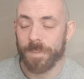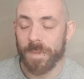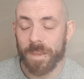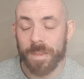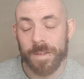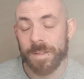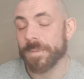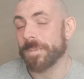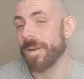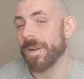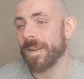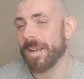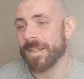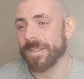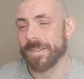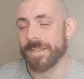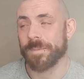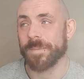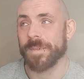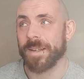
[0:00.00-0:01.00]
The
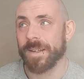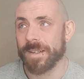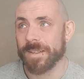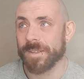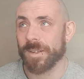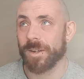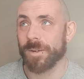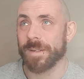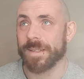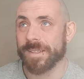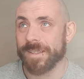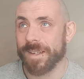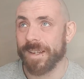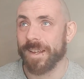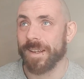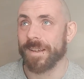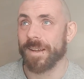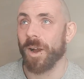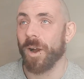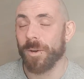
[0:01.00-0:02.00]
smartass in me is always
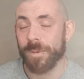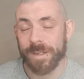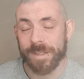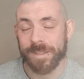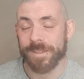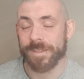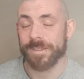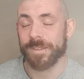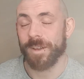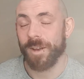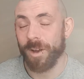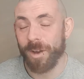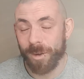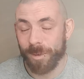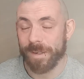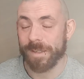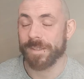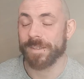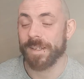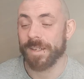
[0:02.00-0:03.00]

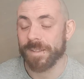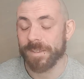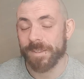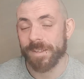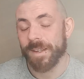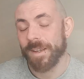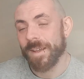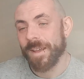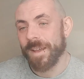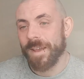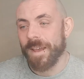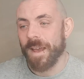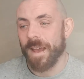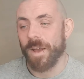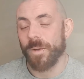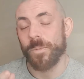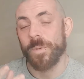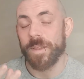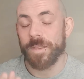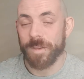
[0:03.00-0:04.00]
says,
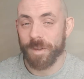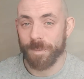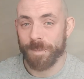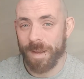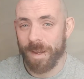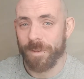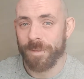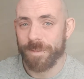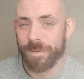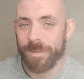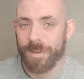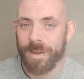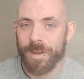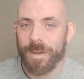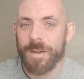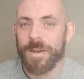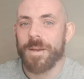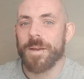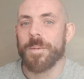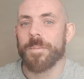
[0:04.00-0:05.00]
with your mouth.
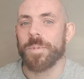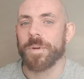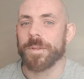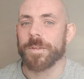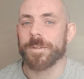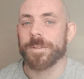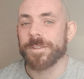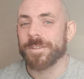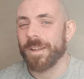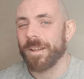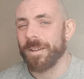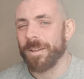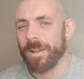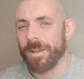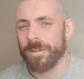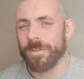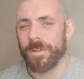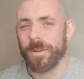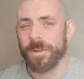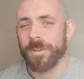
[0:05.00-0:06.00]
But there's a
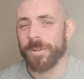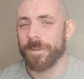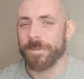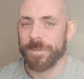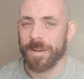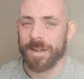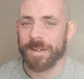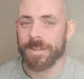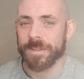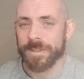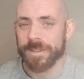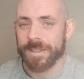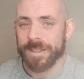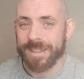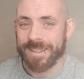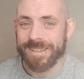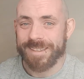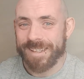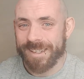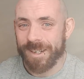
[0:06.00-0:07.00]
lot of other factors to
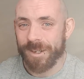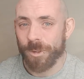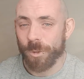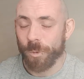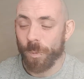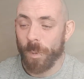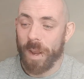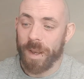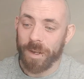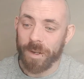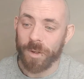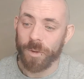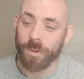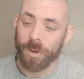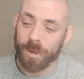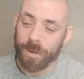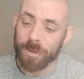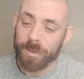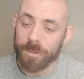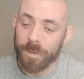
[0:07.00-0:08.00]
consider when
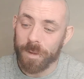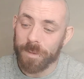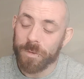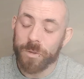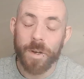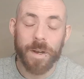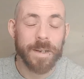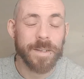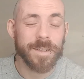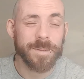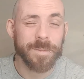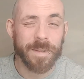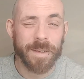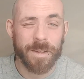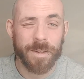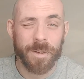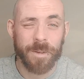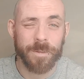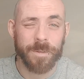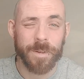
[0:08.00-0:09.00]
you're trying something
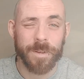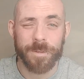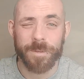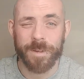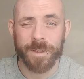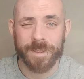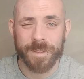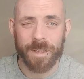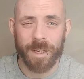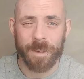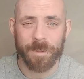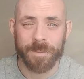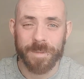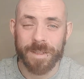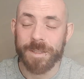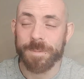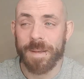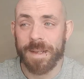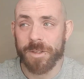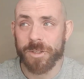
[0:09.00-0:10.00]
new for the first time,
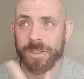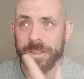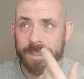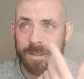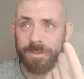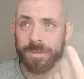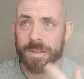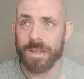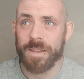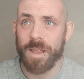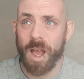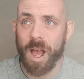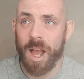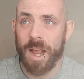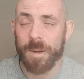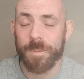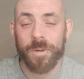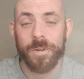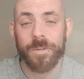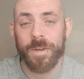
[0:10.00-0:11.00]
especially with
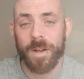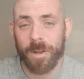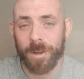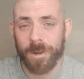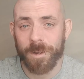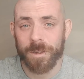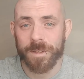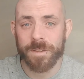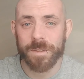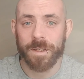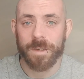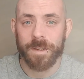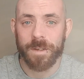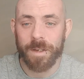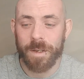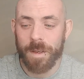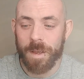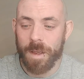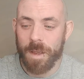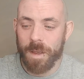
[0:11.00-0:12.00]
high proof alcohols.
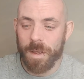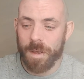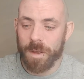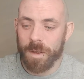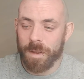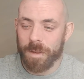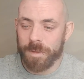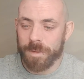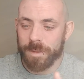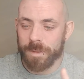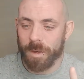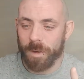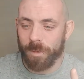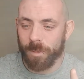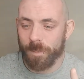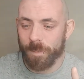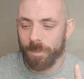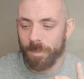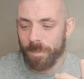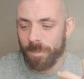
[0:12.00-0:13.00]

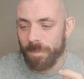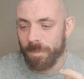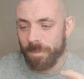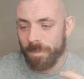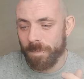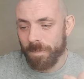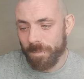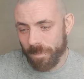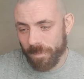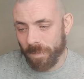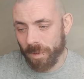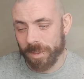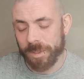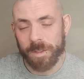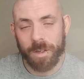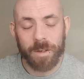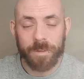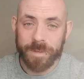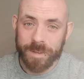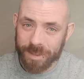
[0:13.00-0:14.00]
Oh, first
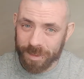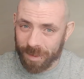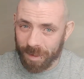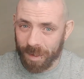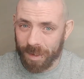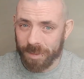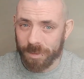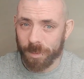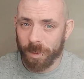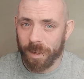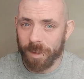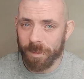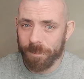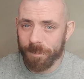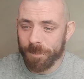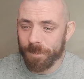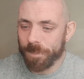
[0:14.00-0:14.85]
off is the glassware.